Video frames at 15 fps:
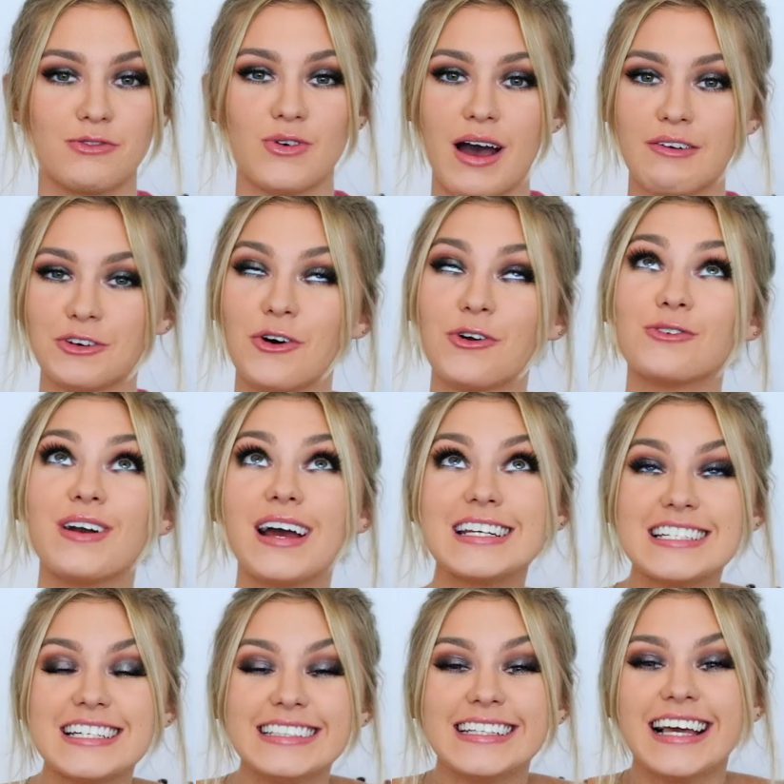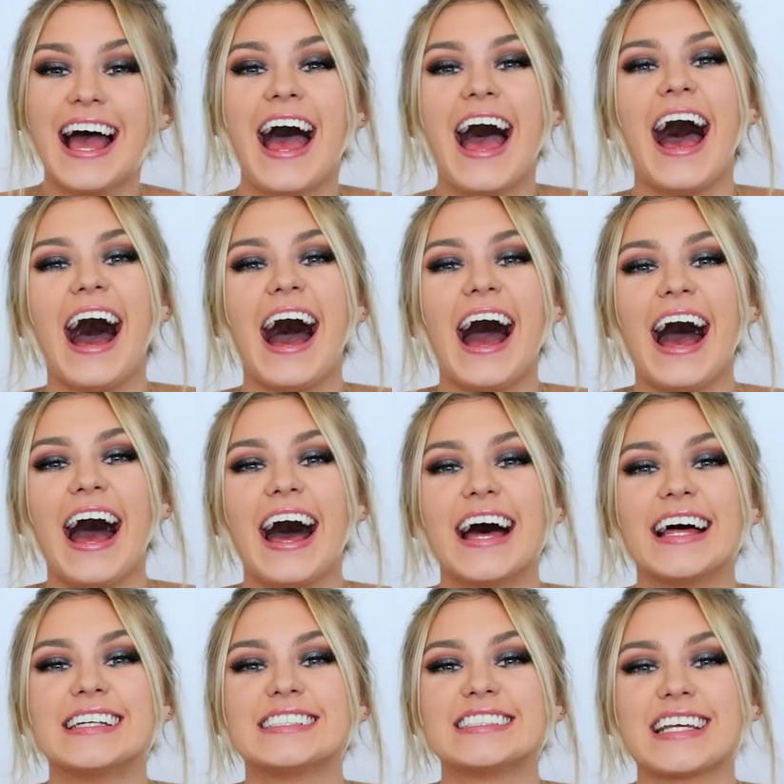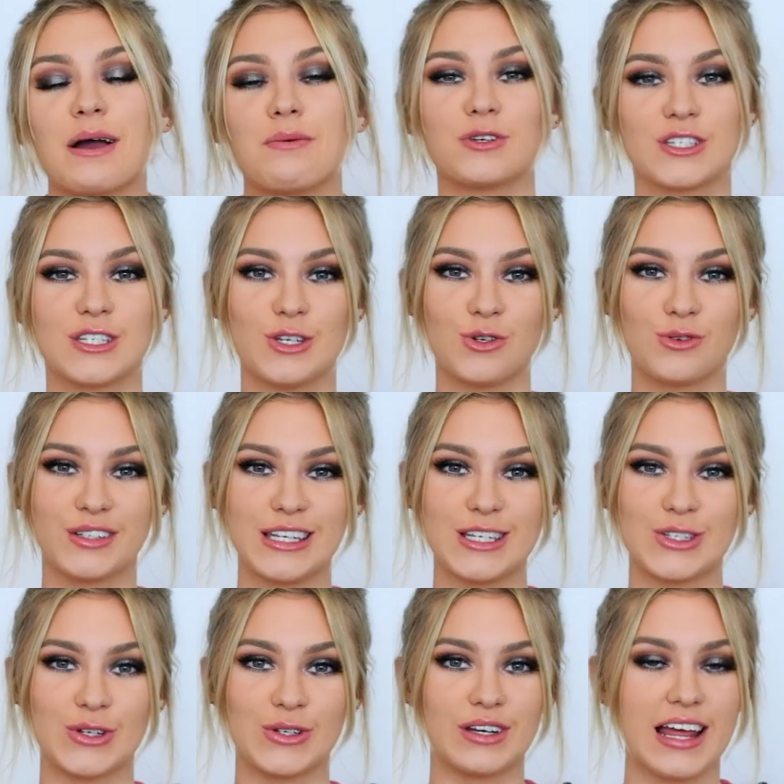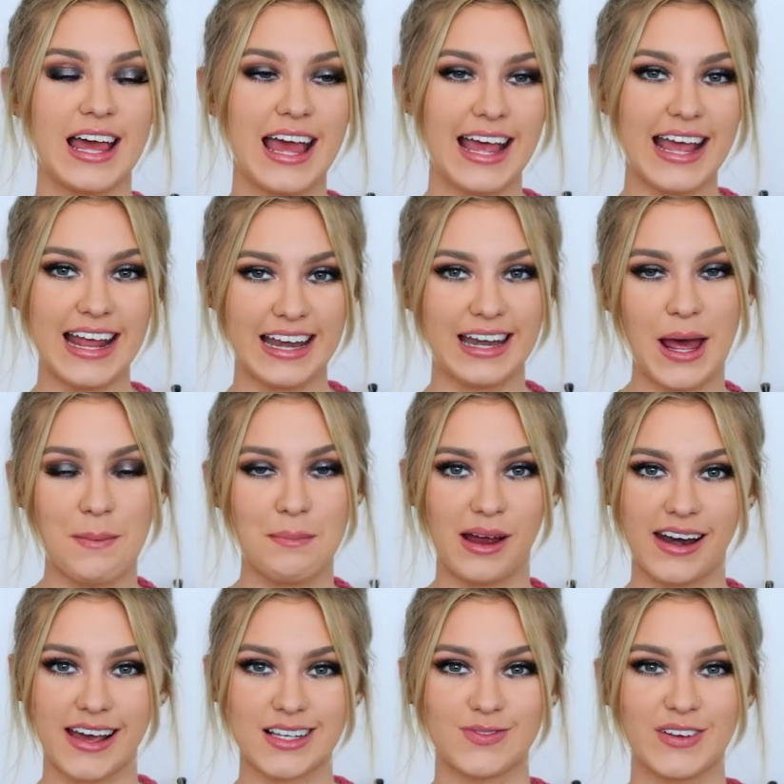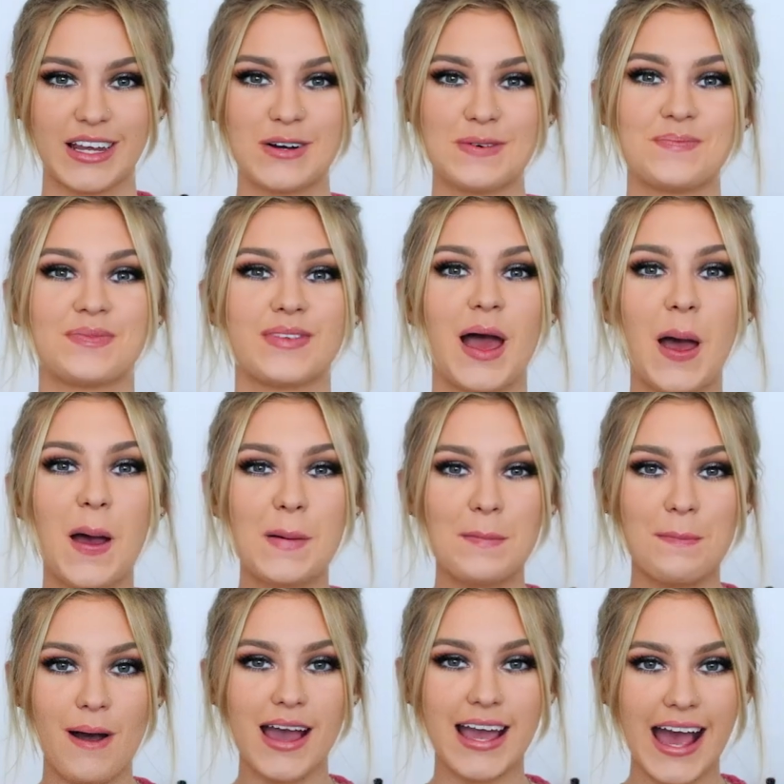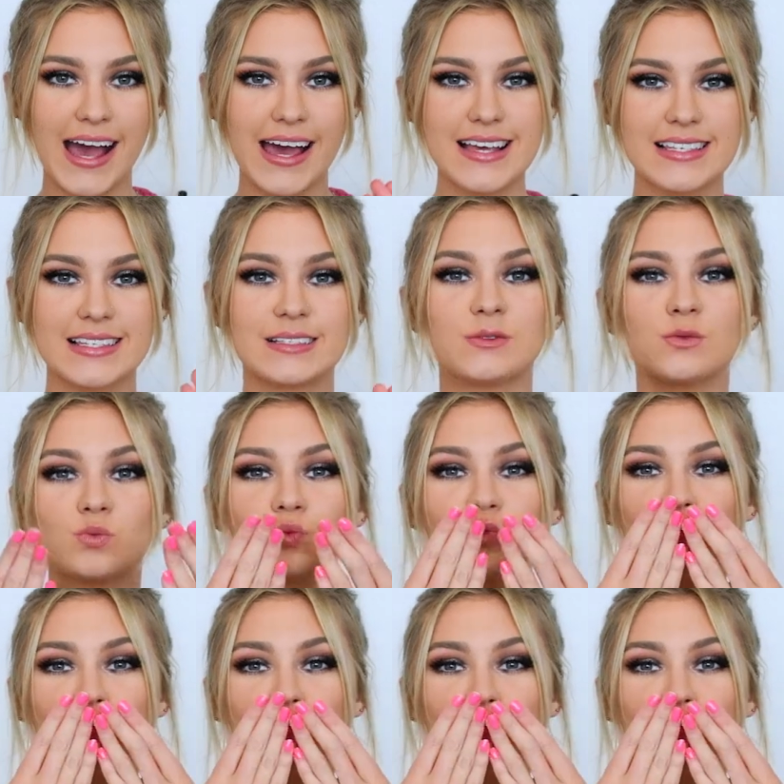if you haven't already. And I will see you really soon in my next video. Bye guys!